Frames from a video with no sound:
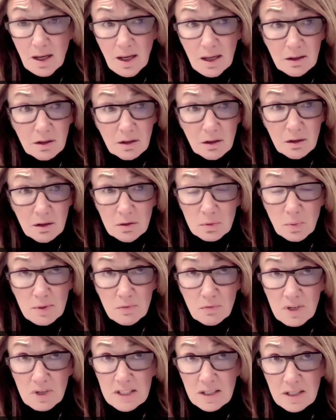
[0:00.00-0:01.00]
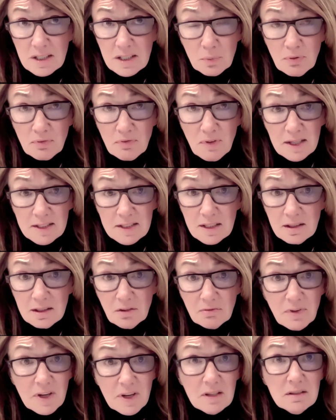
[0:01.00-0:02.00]
include we've recently
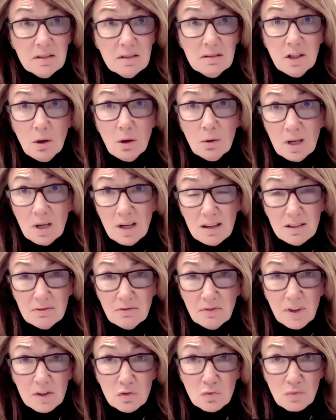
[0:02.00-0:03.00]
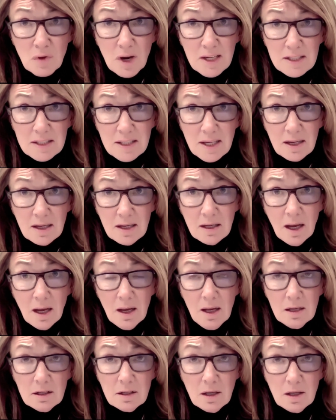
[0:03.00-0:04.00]
provided the first tokenized fund
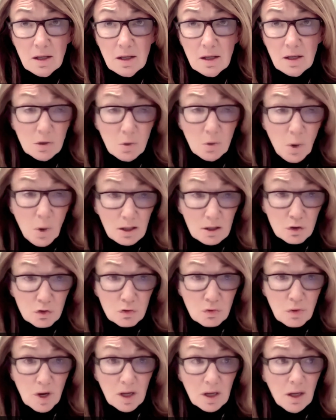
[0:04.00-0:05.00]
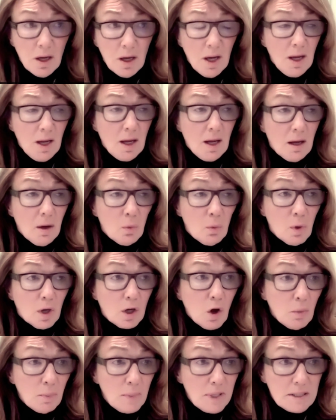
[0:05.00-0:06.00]
rating to Ultra.
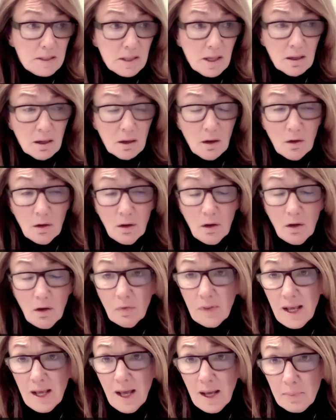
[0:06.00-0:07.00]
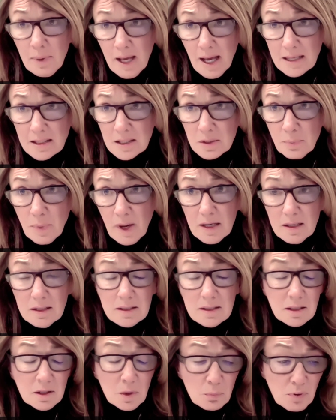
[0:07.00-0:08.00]
We're commenting a lot on the ABS
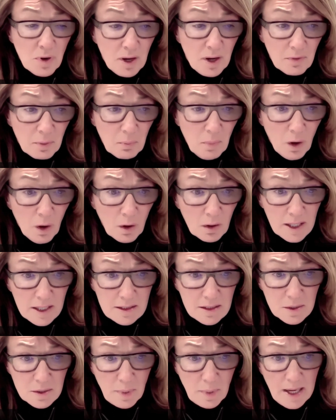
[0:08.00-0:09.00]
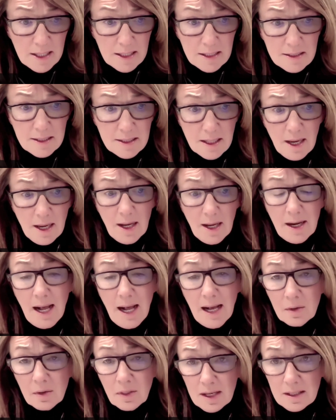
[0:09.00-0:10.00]
space and the private market space
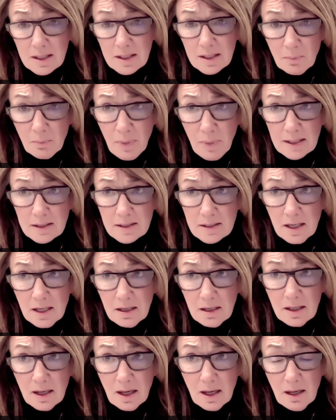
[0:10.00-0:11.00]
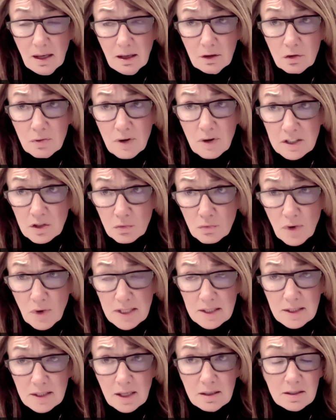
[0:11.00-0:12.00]
and how that's impacting credit
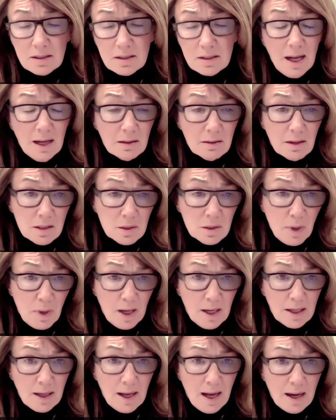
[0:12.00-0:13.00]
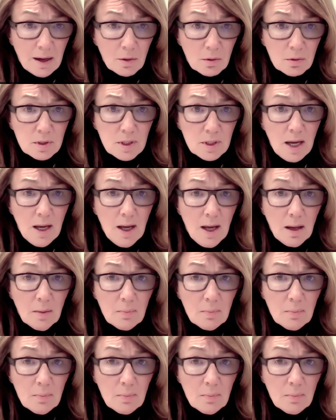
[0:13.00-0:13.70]
ratings and how that's playing out.